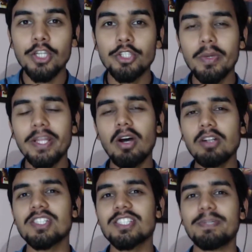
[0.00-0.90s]
you will
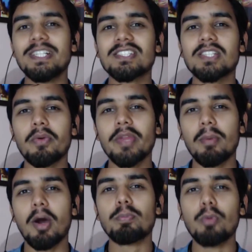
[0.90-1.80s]
not just be discovering
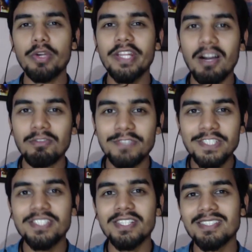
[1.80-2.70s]
about Podia
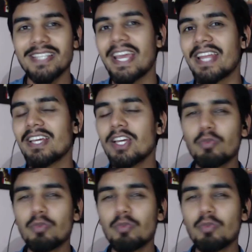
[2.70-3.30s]
features and